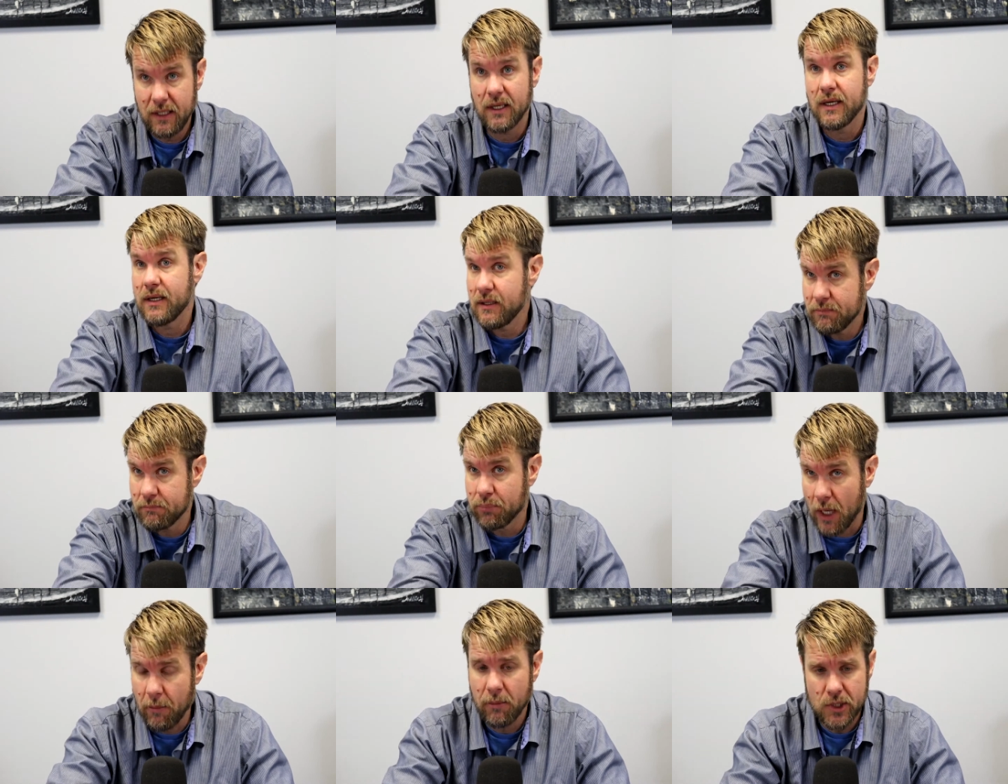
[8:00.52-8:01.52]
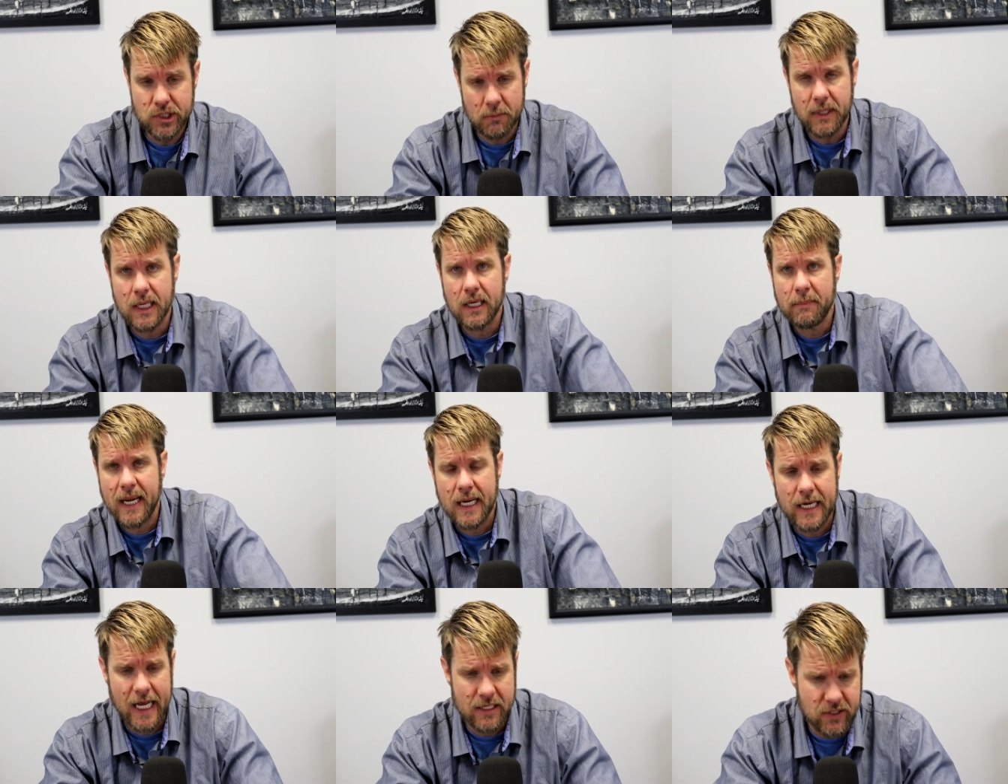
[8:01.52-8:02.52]
they probably should be getting
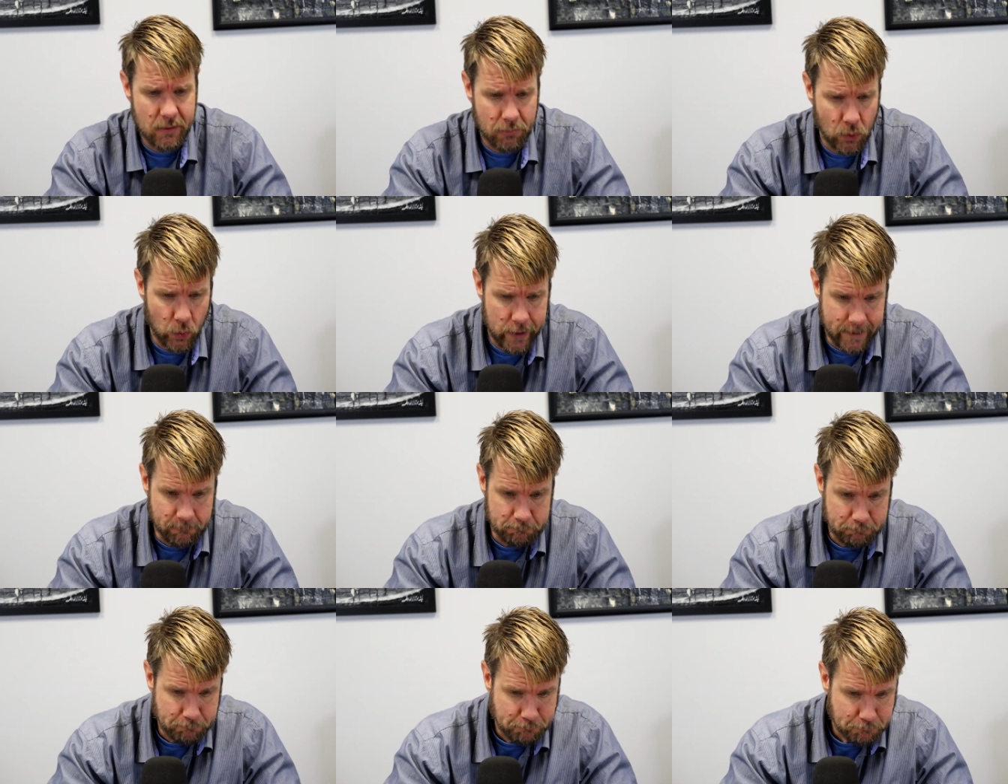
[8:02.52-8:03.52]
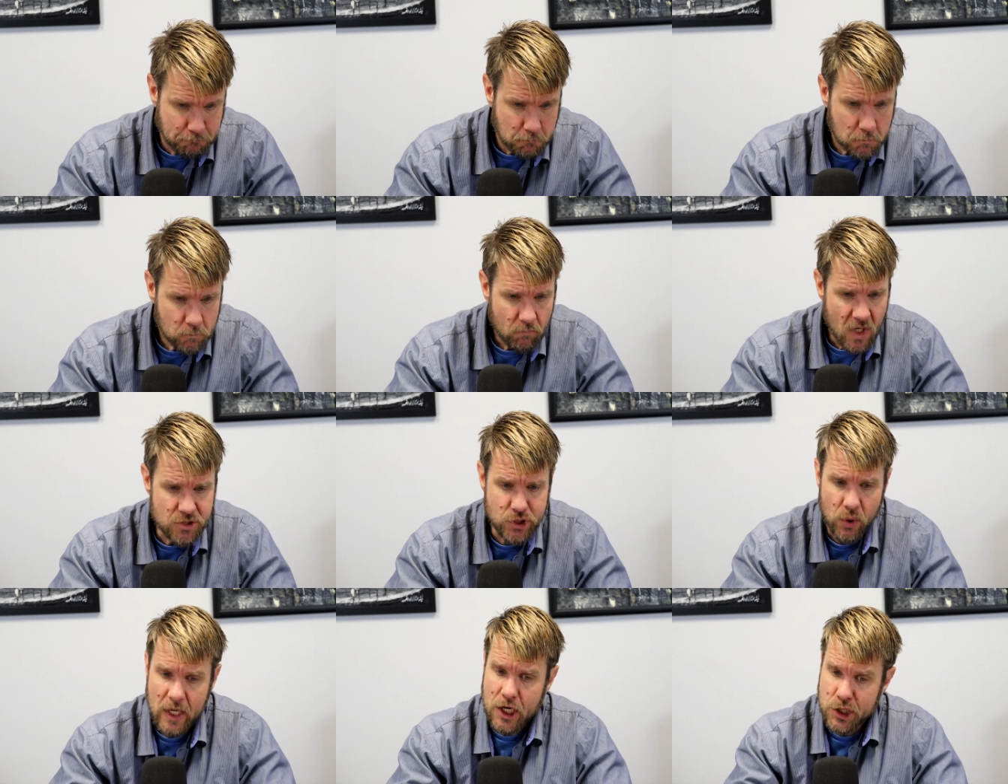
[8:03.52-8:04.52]
paid as an employee.
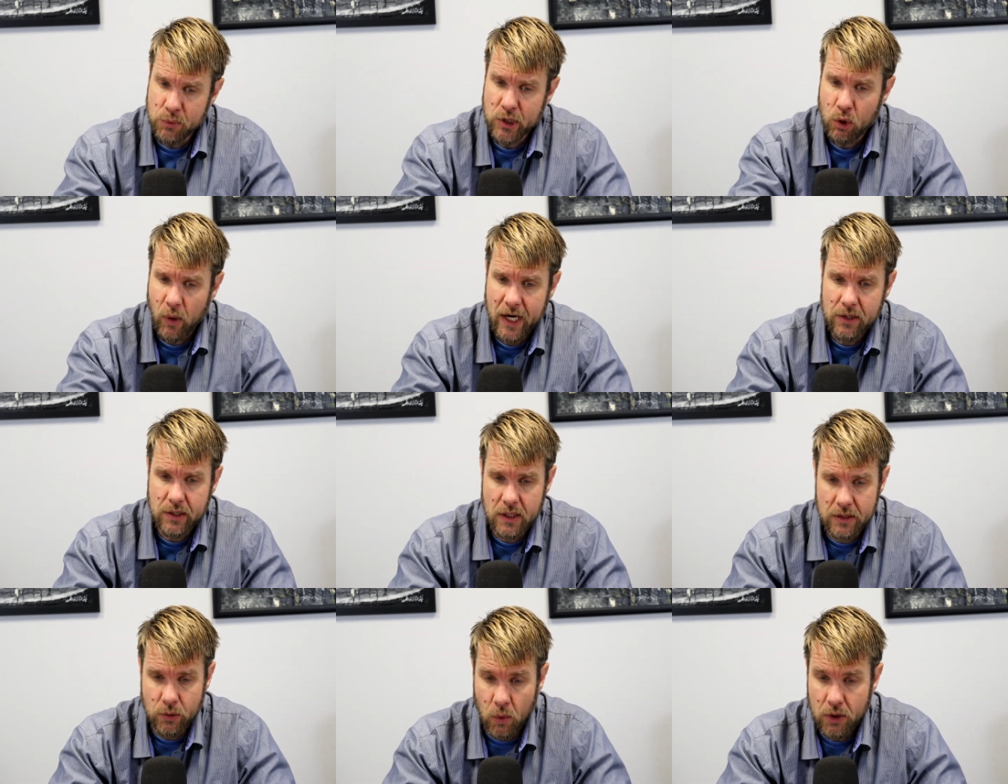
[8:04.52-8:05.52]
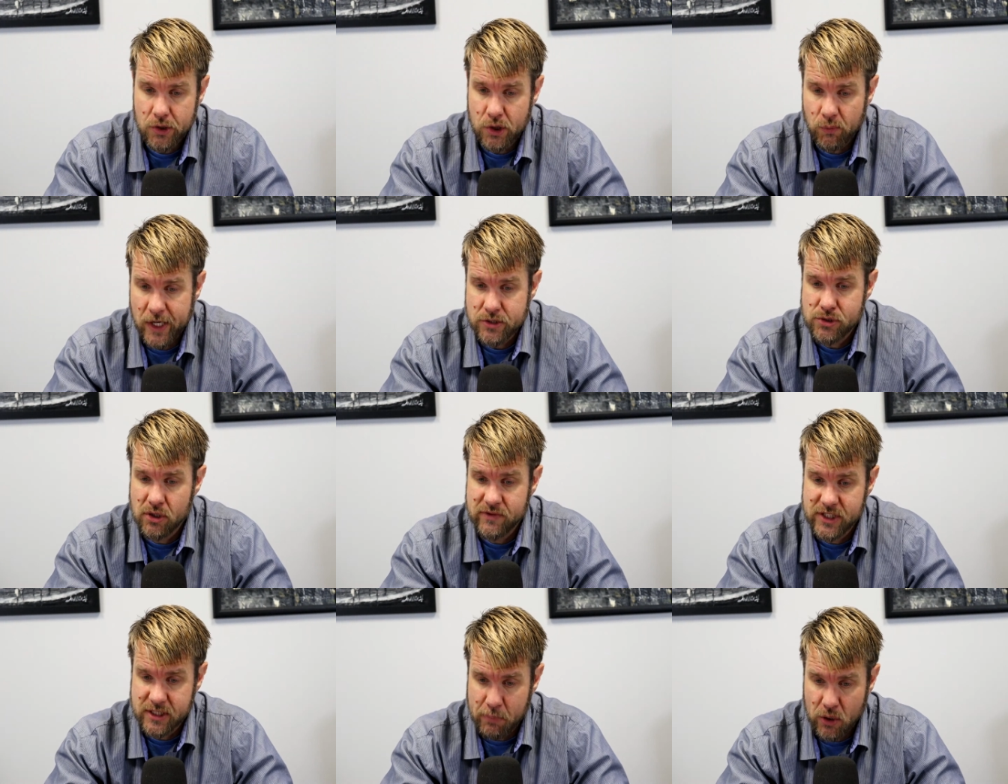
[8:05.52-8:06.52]
So you require the worker to render
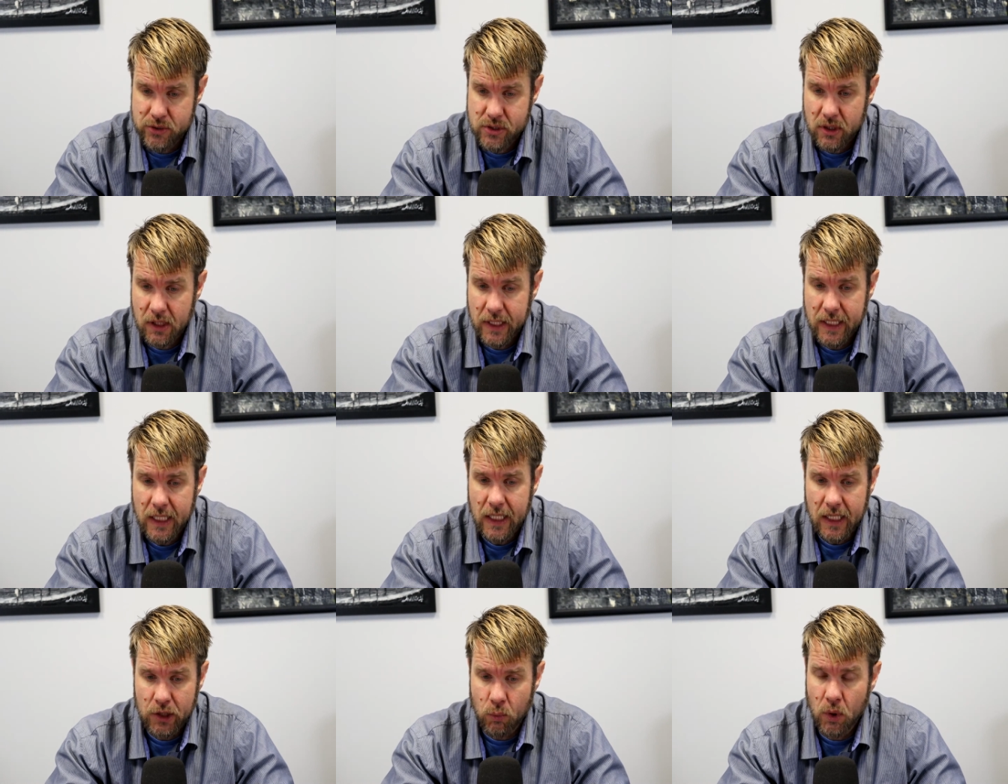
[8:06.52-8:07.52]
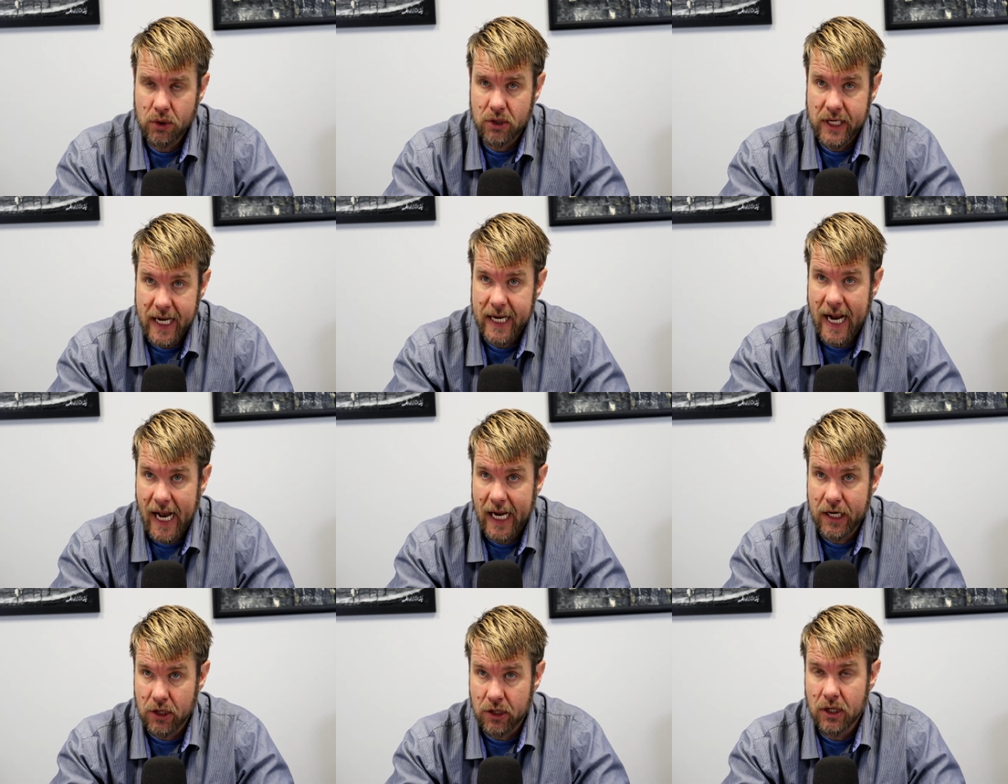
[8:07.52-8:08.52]
services personally. The worker can't
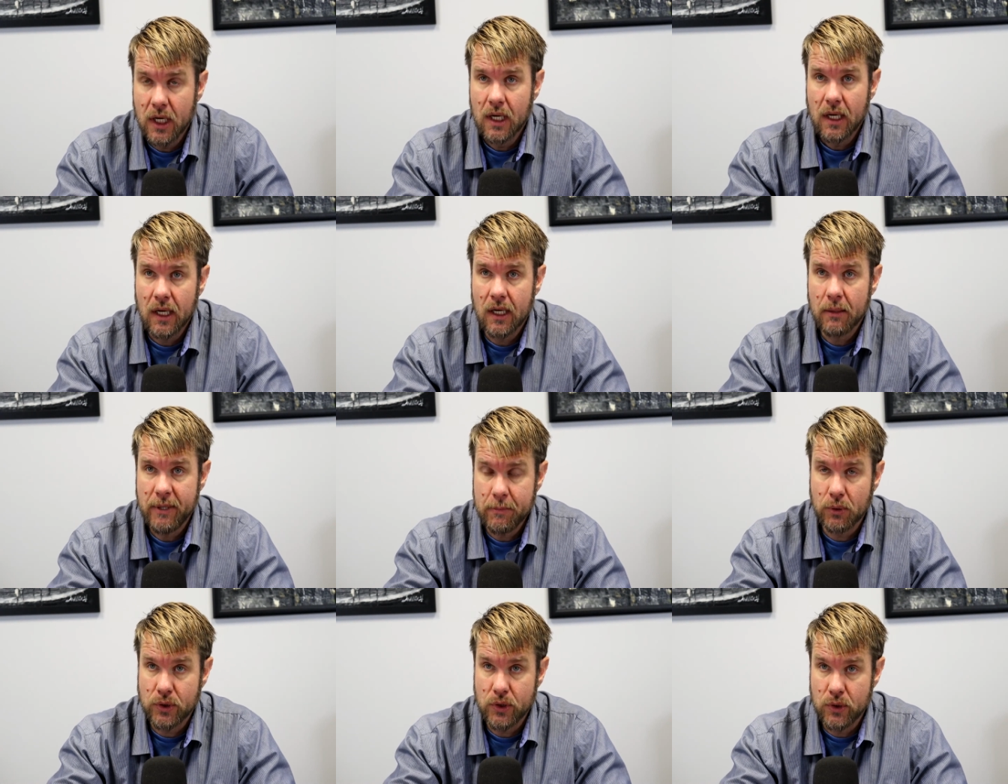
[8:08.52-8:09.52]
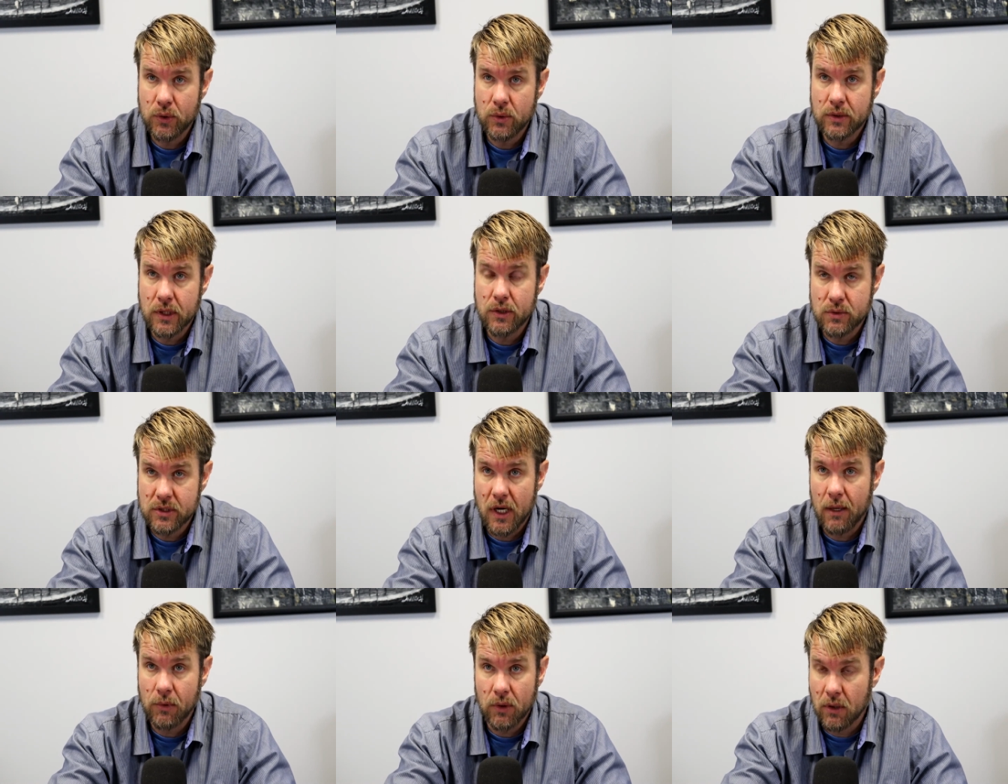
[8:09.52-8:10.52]
hire people to do
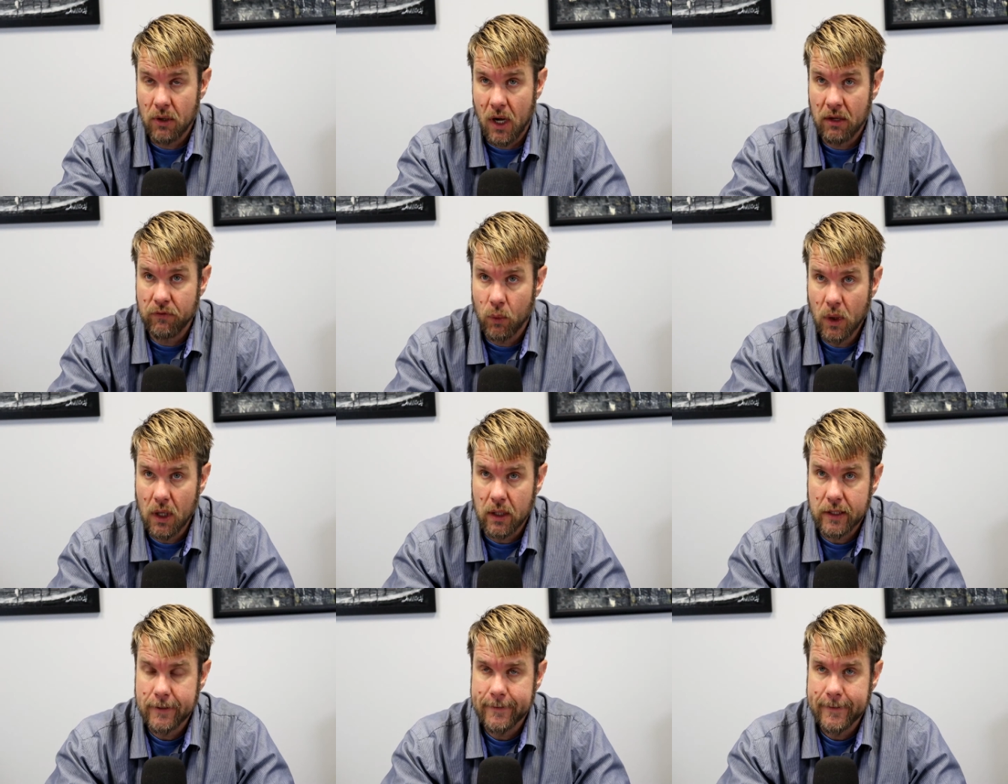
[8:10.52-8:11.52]
some or all of the work.